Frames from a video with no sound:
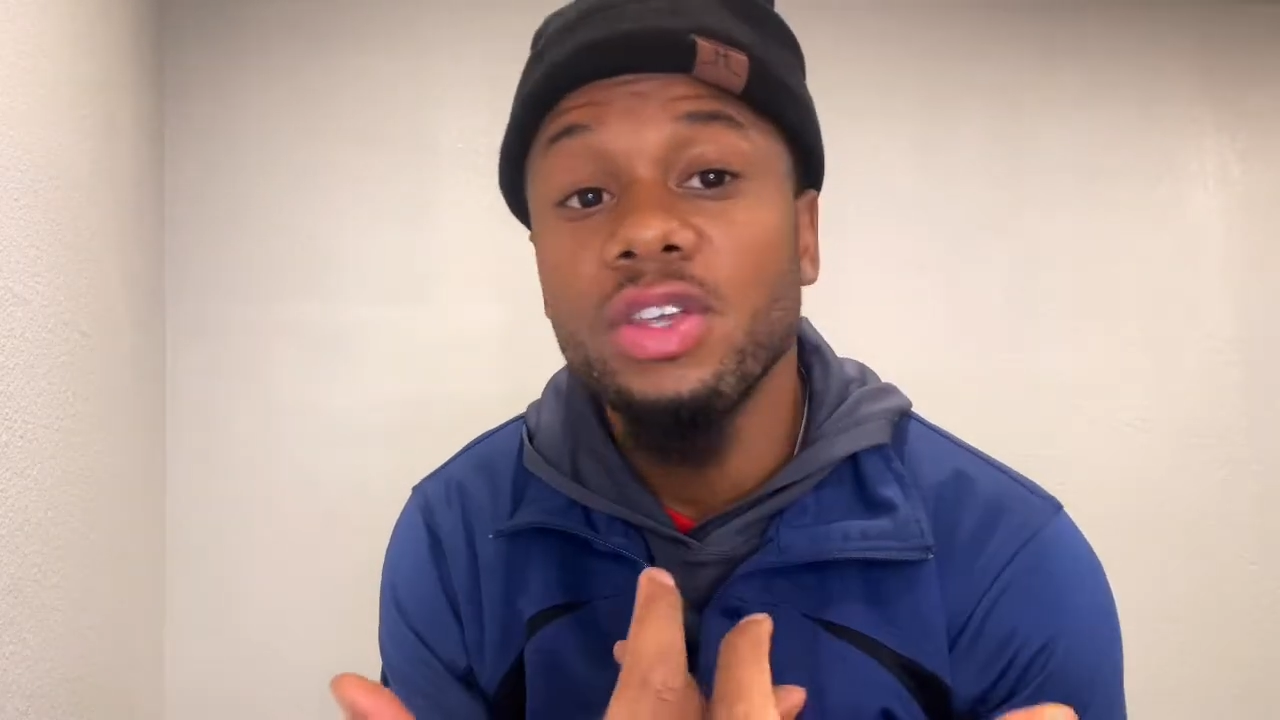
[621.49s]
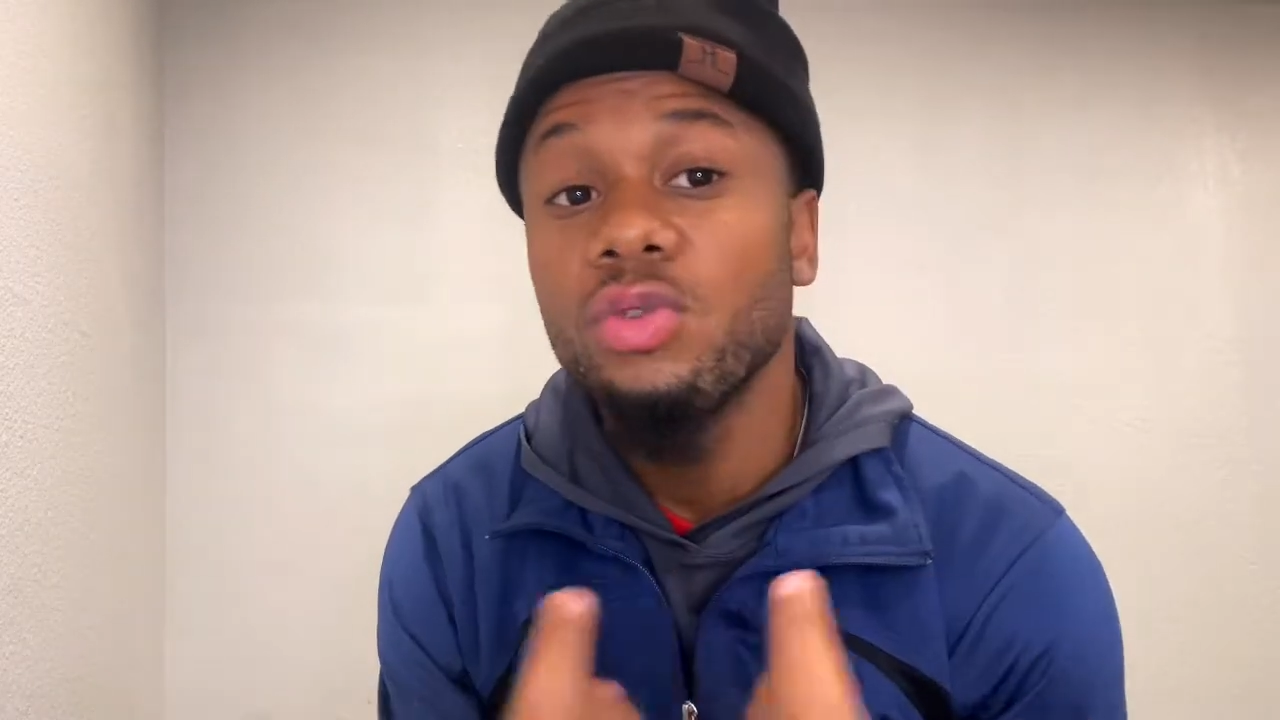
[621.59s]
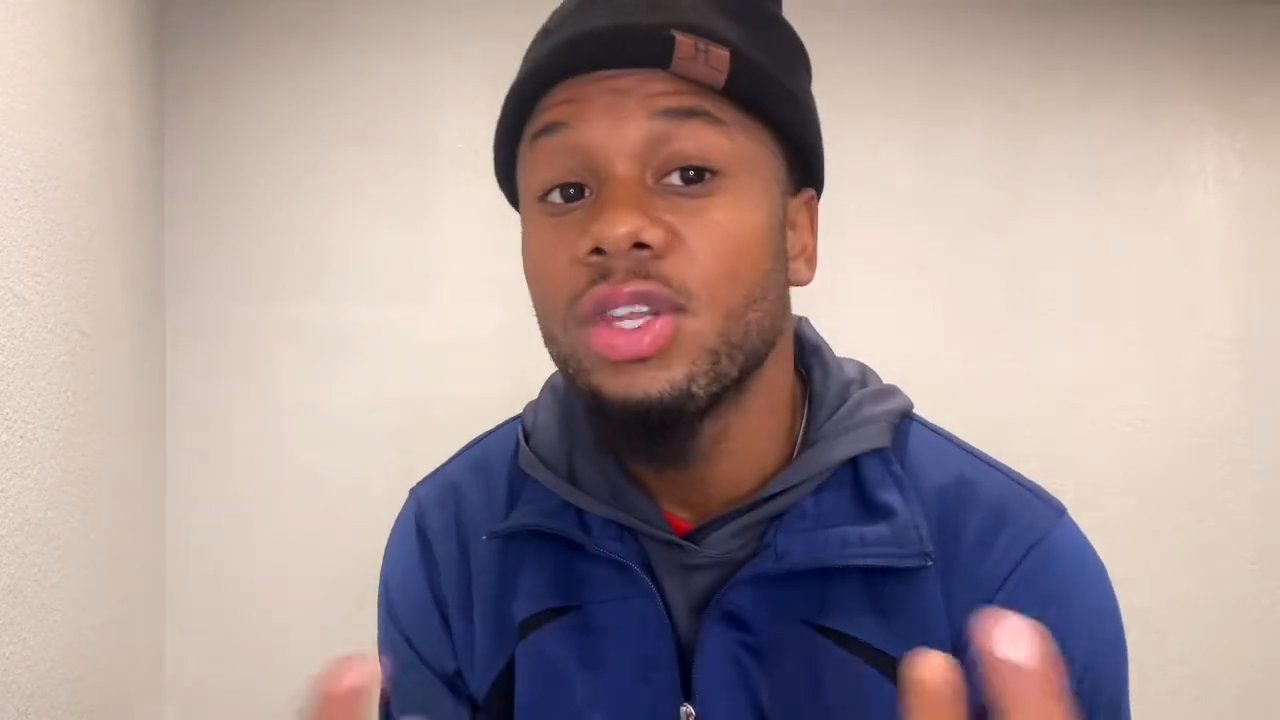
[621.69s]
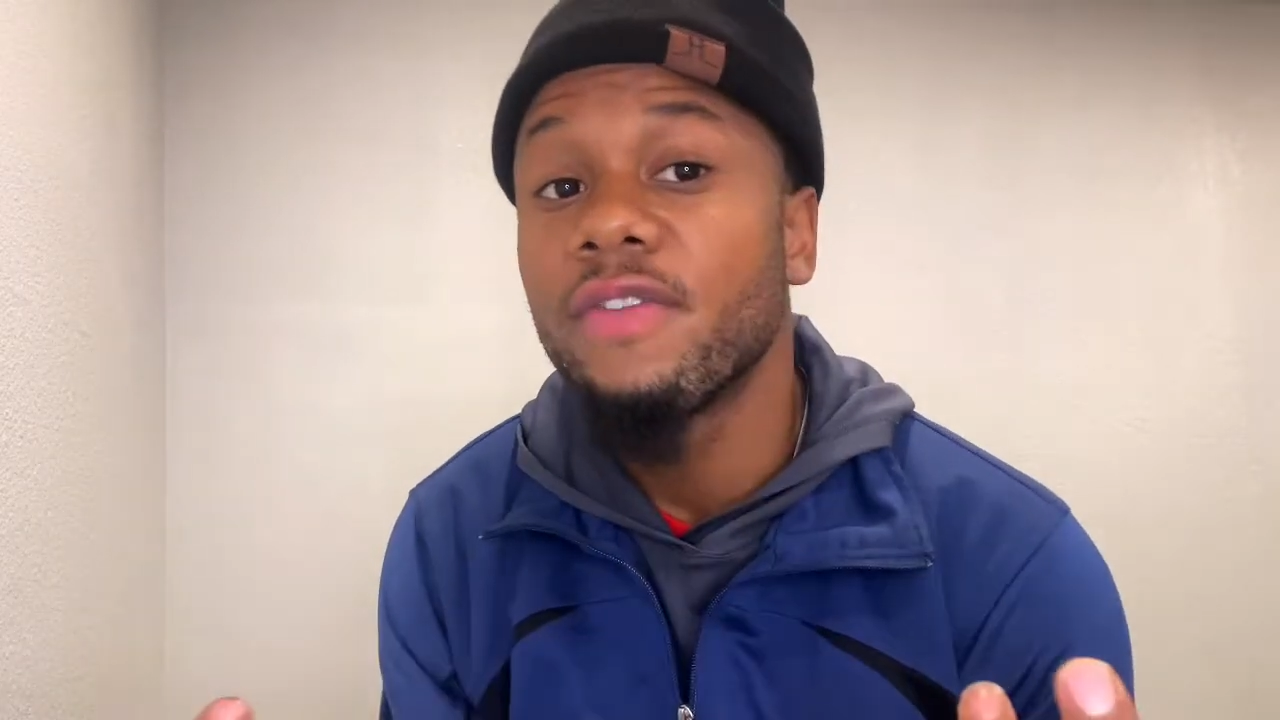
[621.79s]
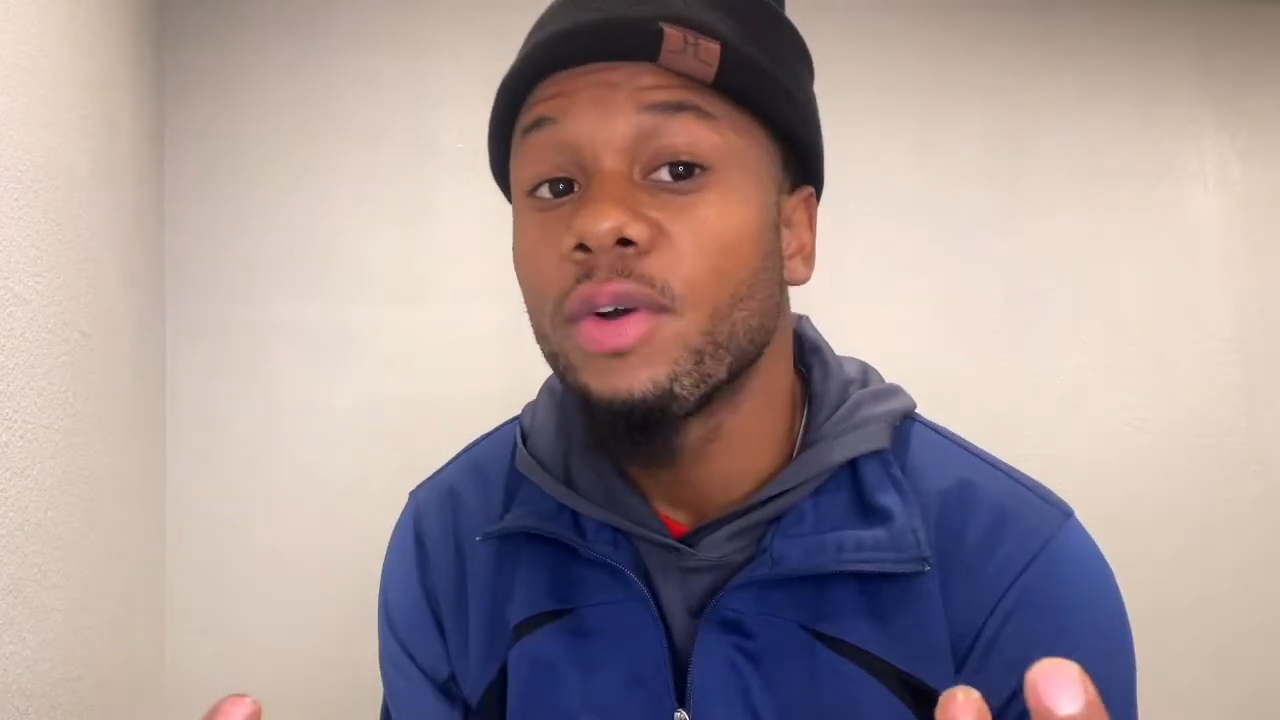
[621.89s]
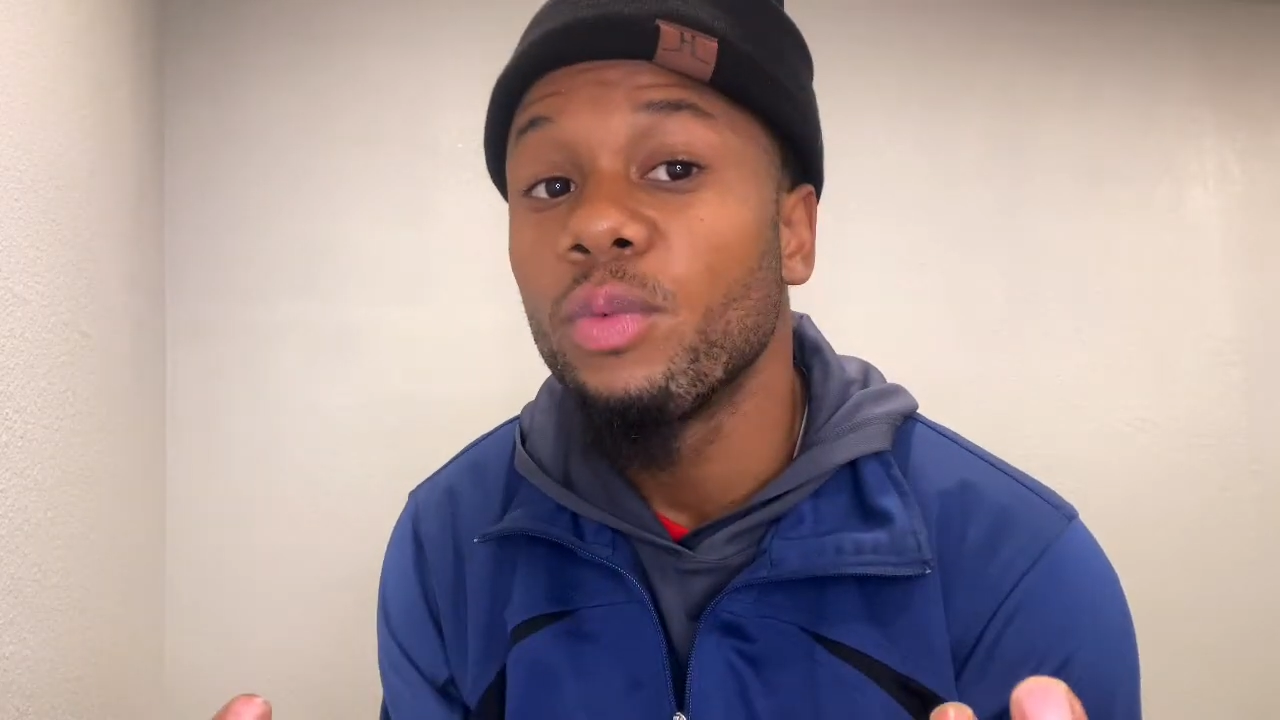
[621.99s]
you different,